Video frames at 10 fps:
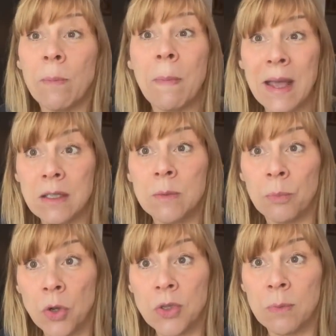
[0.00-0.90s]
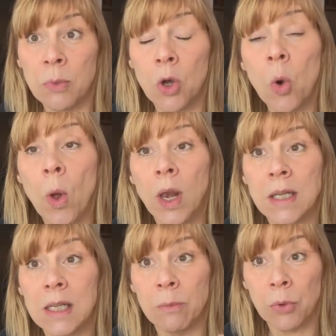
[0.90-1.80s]
the best possible
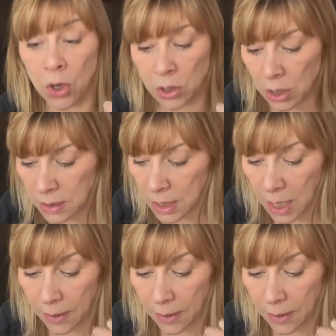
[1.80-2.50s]
quality product